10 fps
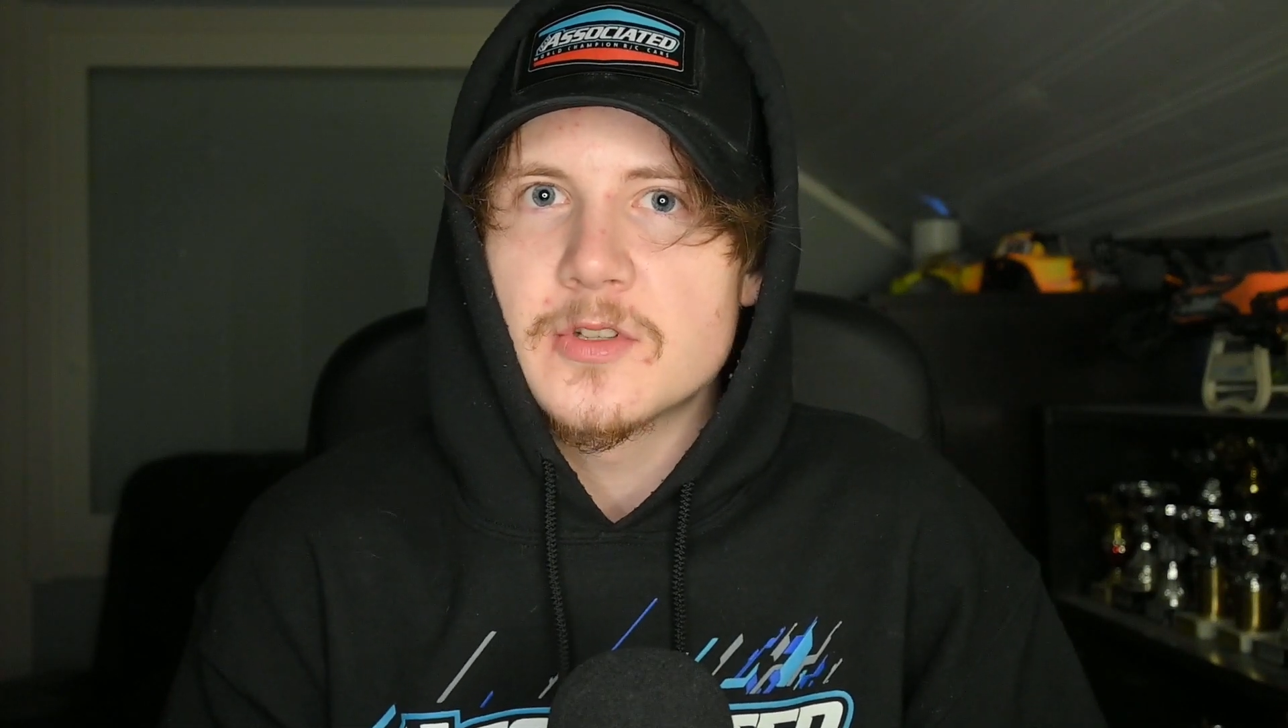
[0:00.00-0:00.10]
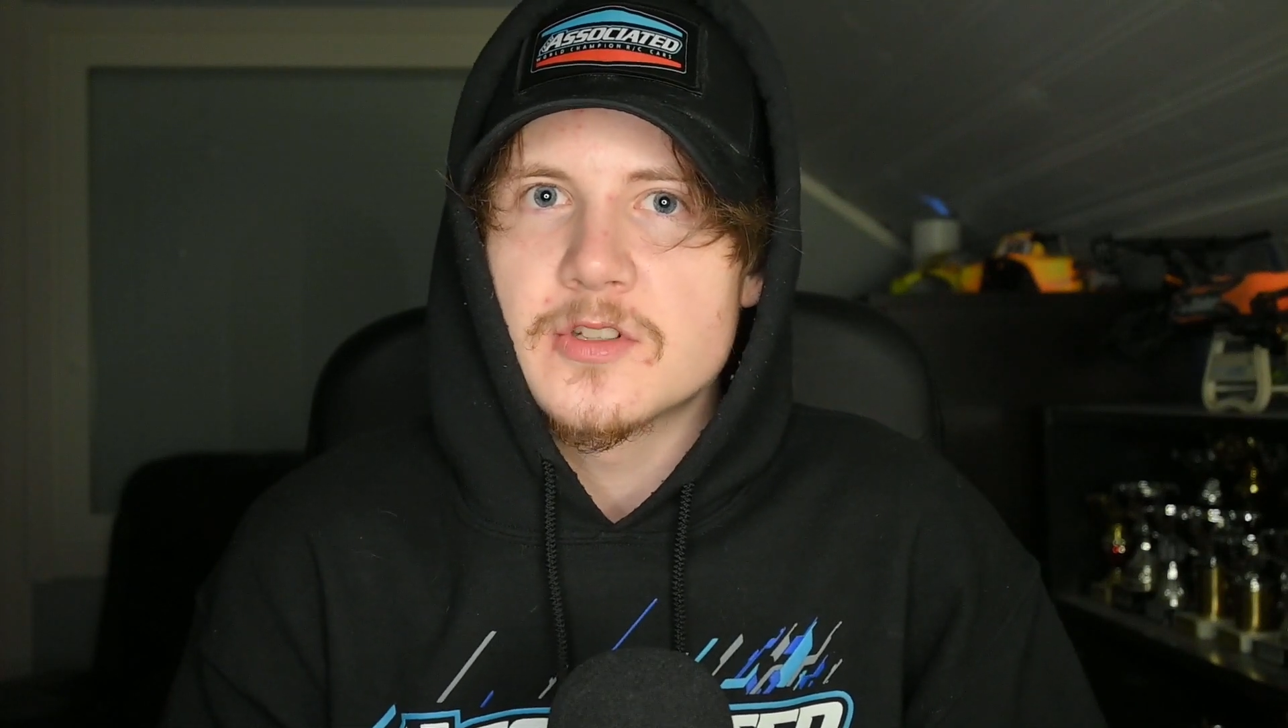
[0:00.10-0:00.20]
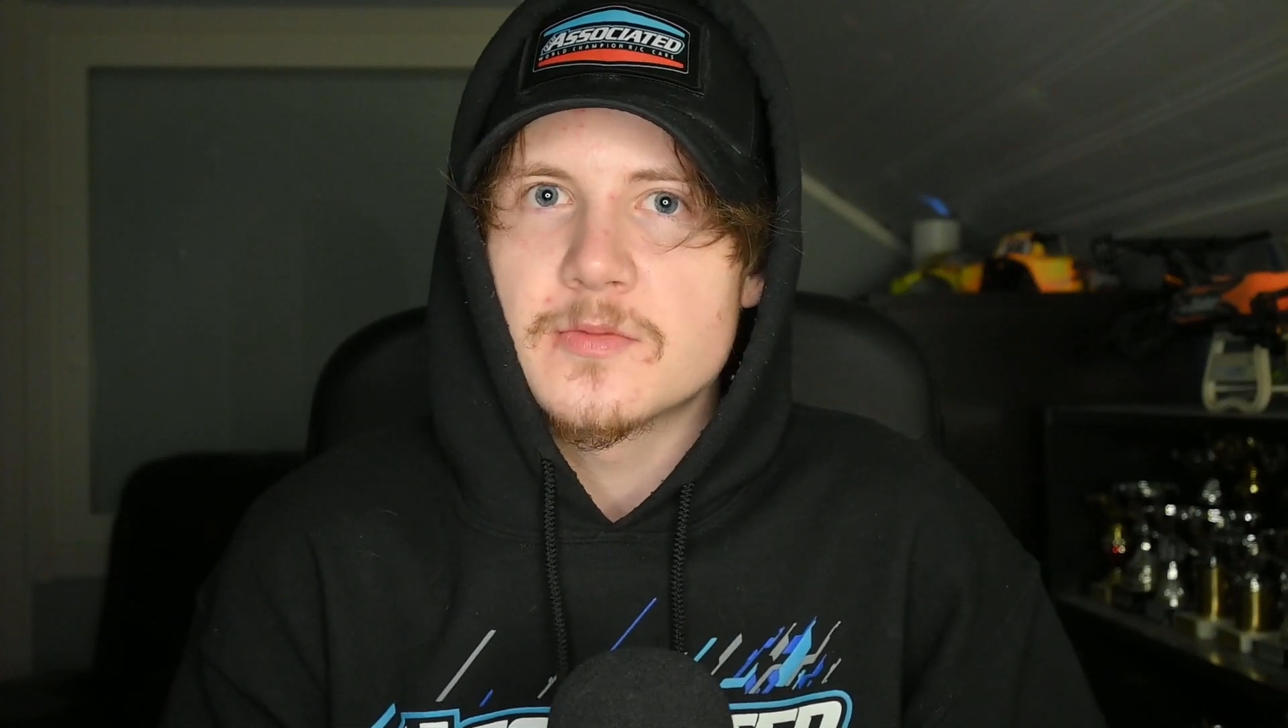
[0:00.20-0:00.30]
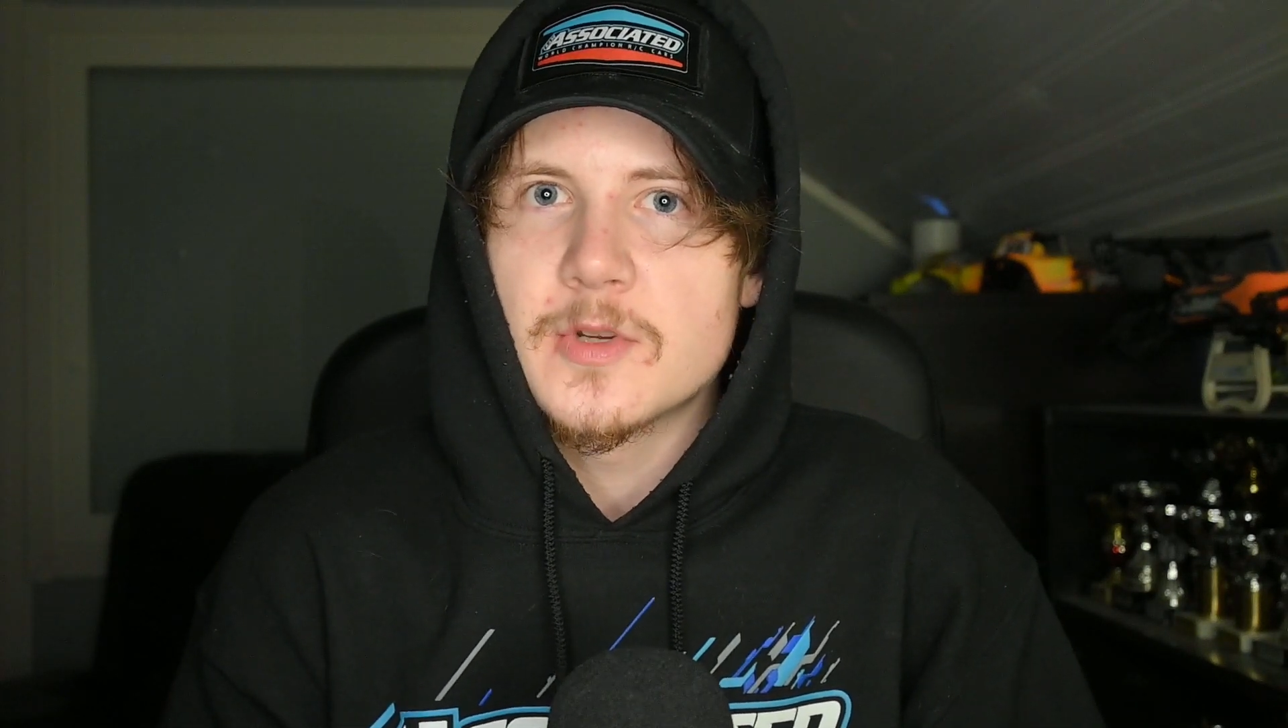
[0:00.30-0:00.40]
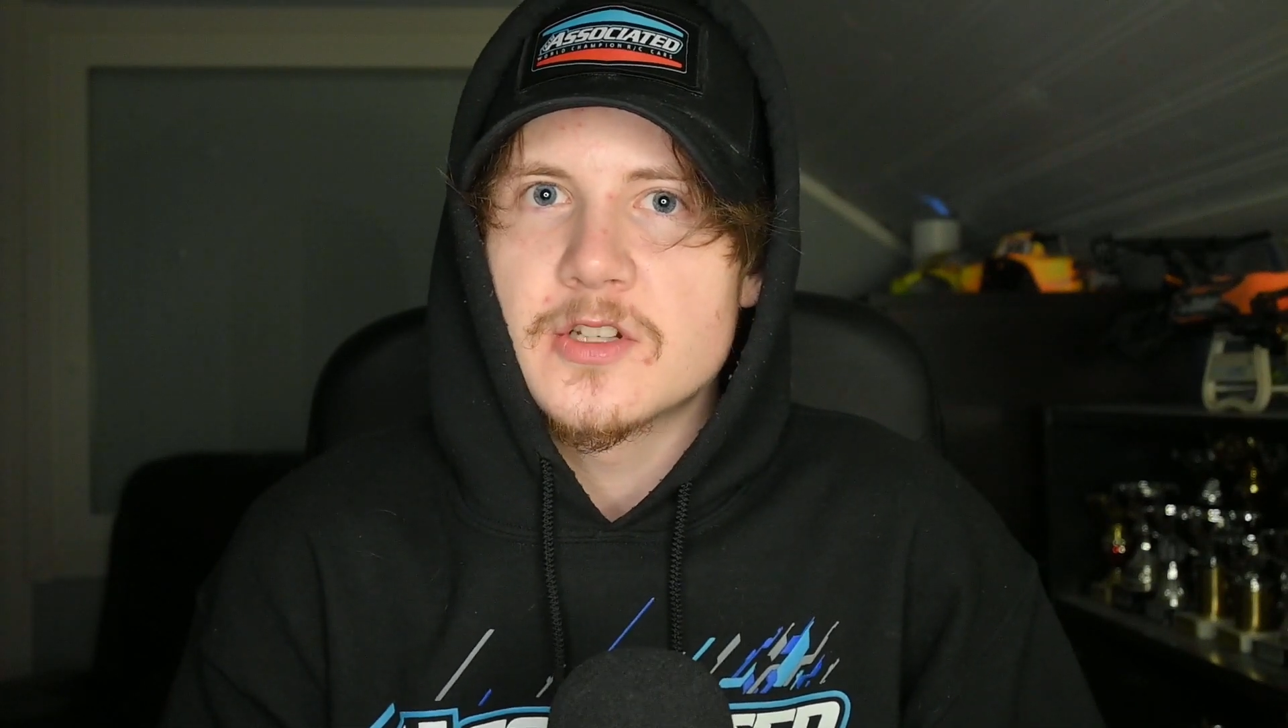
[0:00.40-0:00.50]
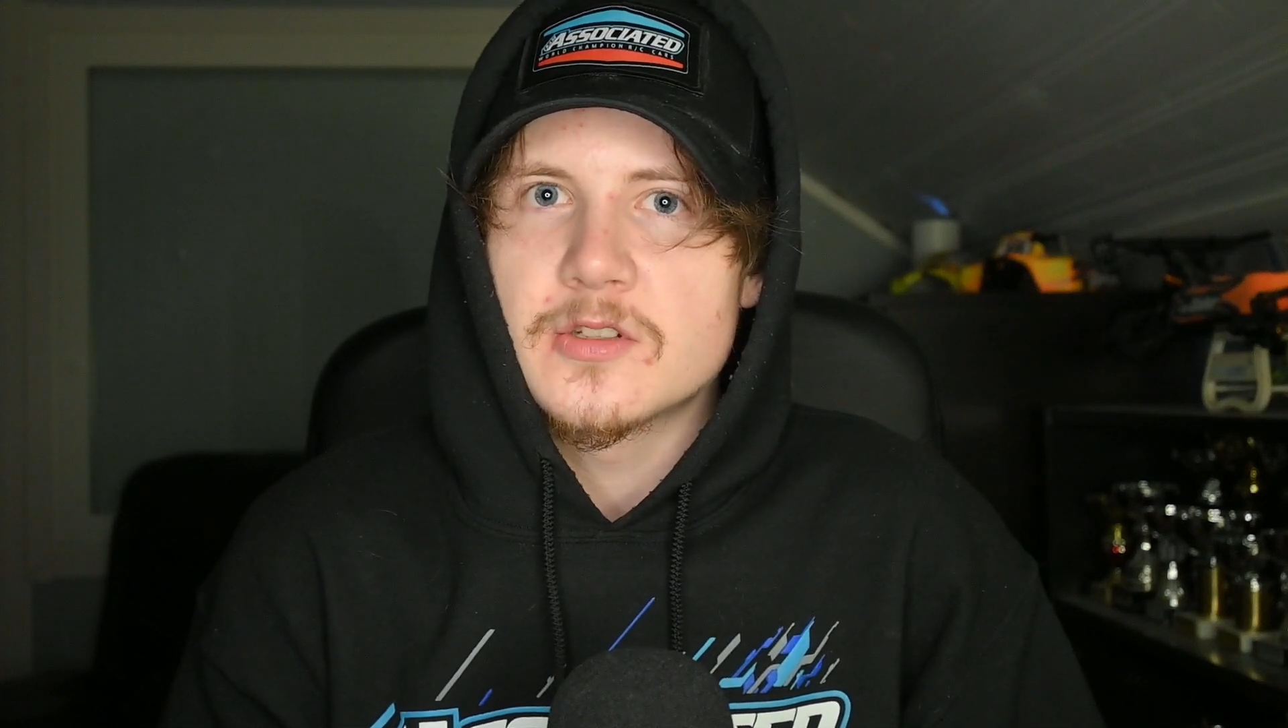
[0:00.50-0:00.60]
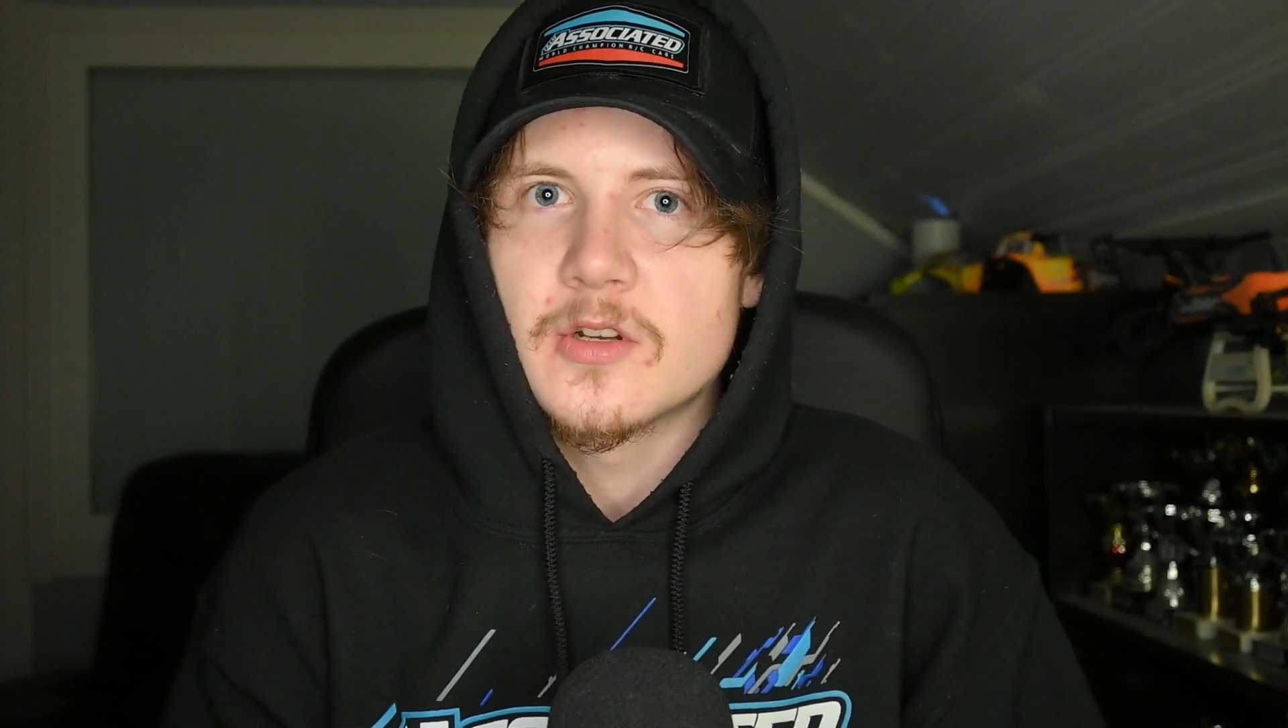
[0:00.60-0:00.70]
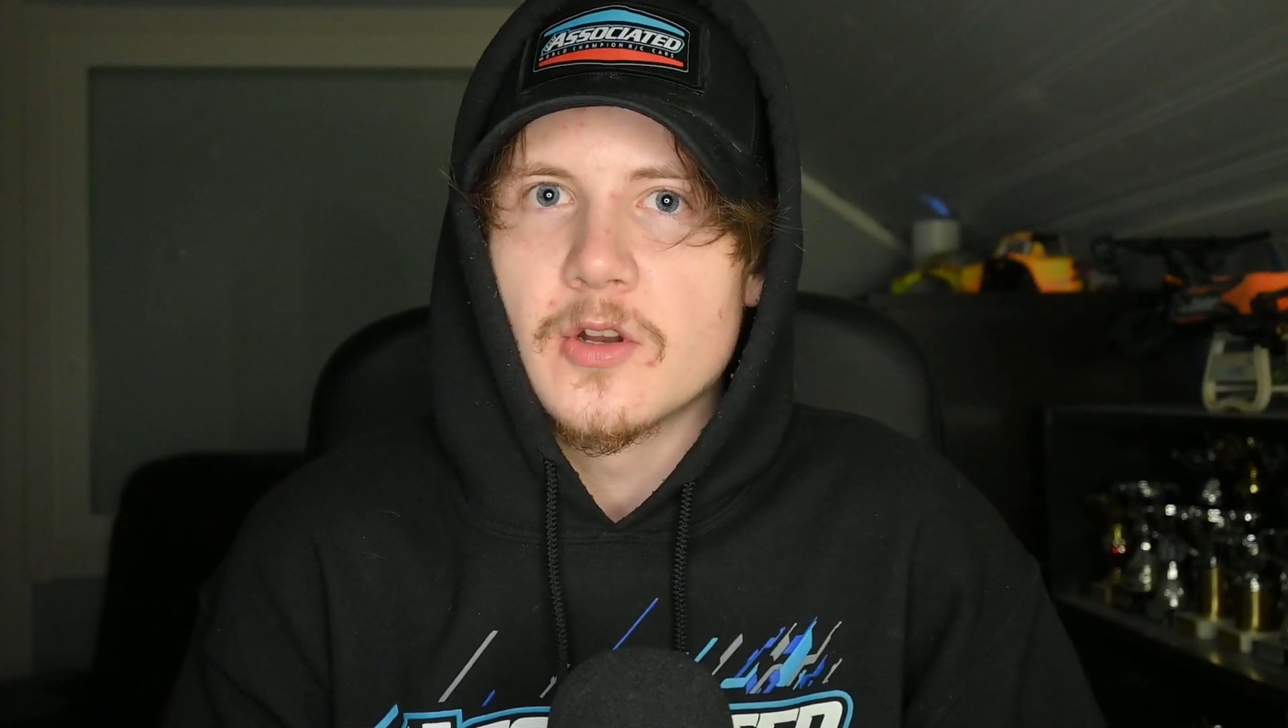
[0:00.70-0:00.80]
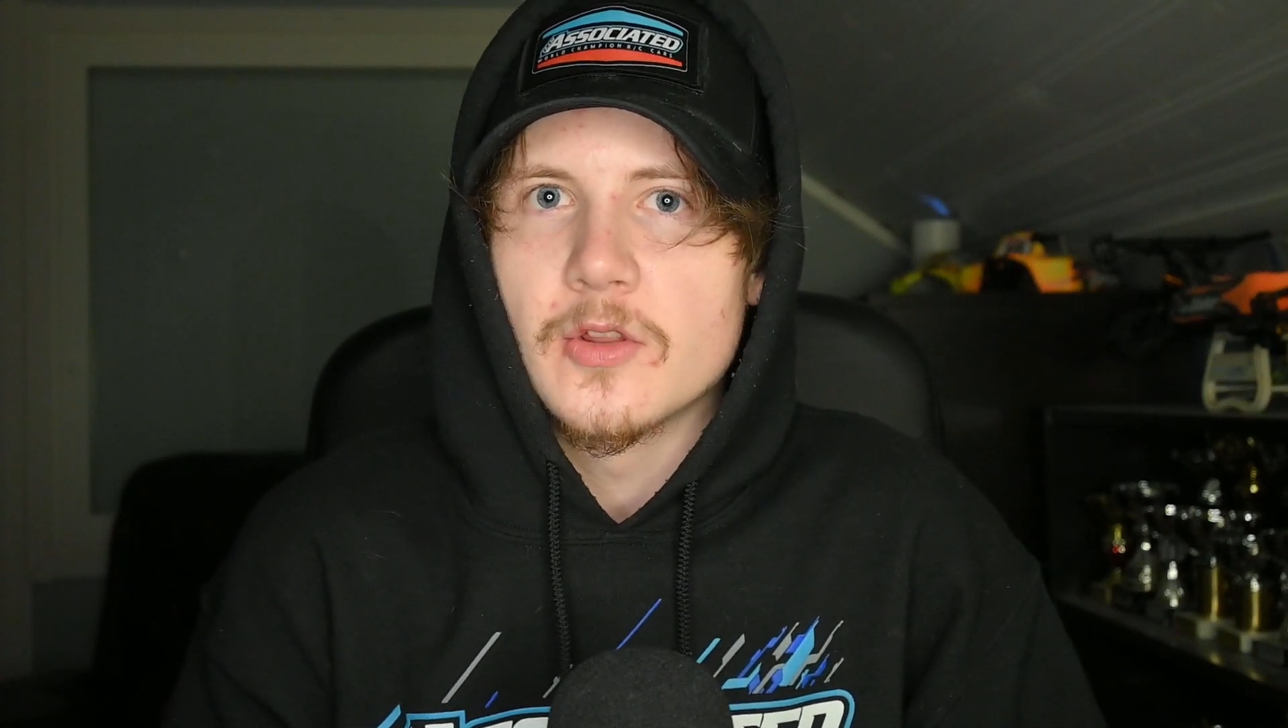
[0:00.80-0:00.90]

the suspension